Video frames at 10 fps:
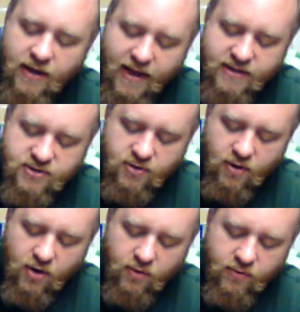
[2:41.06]
Extra
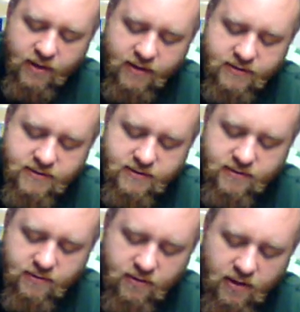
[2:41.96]
O-rings,
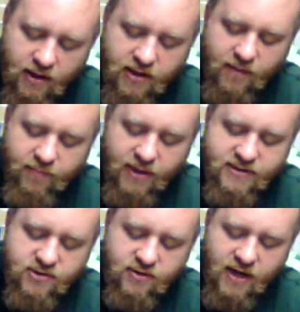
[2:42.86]
a couple
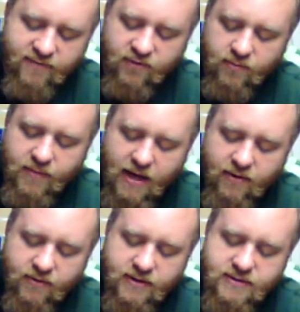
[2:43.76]
extra 9-volt
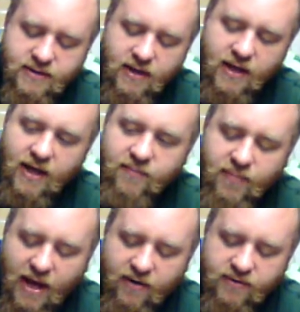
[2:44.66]
batteries, and
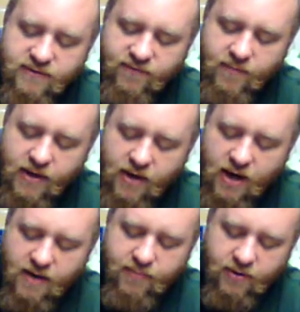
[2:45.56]
batteries for my
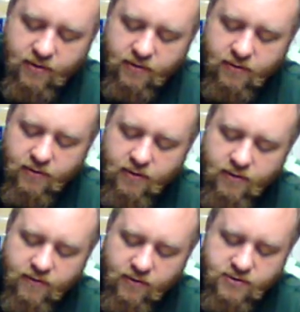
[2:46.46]
hopper.
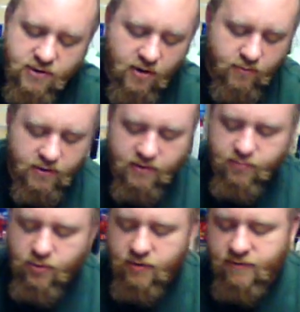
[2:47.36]
Those are all really
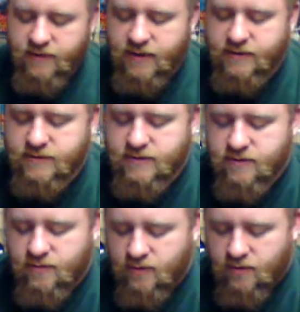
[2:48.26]
important
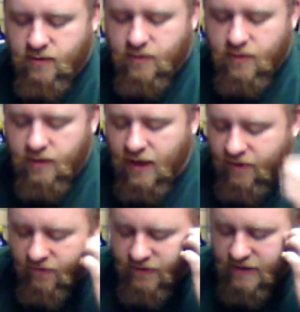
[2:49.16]
things.
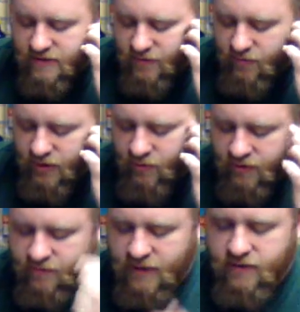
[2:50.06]
Other things I'm going to bring
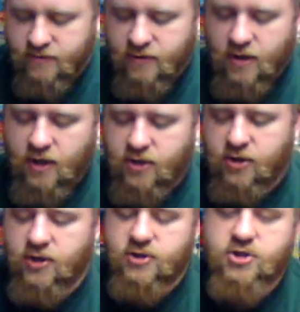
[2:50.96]
with me, a
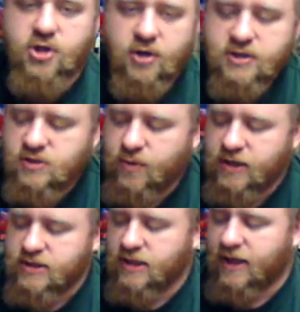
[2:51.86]
good jerk
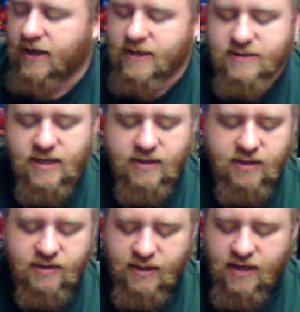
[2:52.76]
squeegee, like I said, to
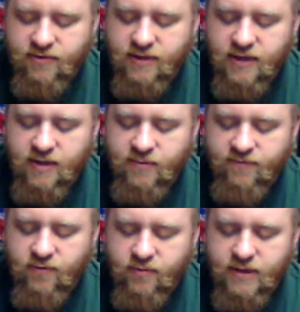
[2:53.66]
clean out the gun
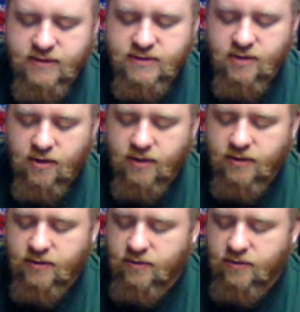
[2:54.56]
before we get started.